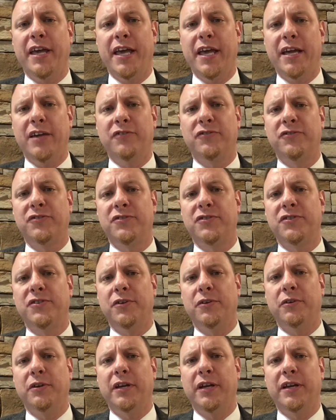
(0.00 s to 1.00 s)
aged
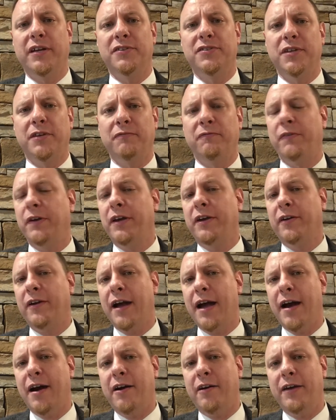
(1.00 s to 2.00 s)
students and figure
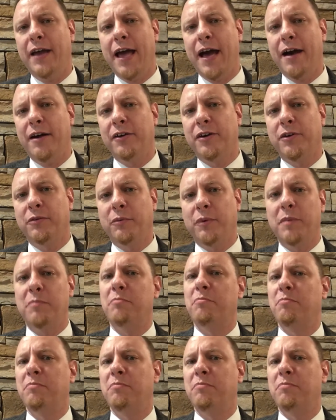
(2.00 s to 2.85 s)
out how can we